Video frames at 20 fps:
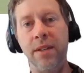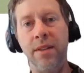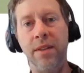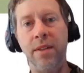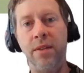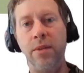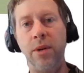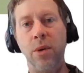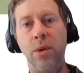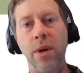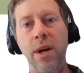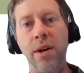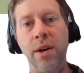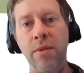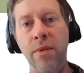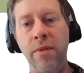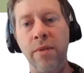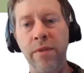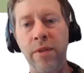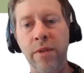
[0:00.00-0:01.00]
required
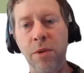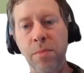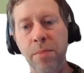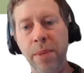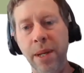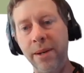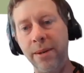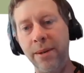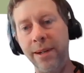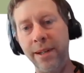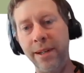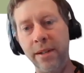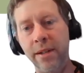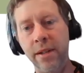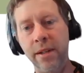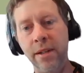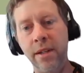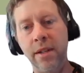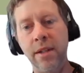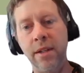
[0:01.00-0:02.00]
review period.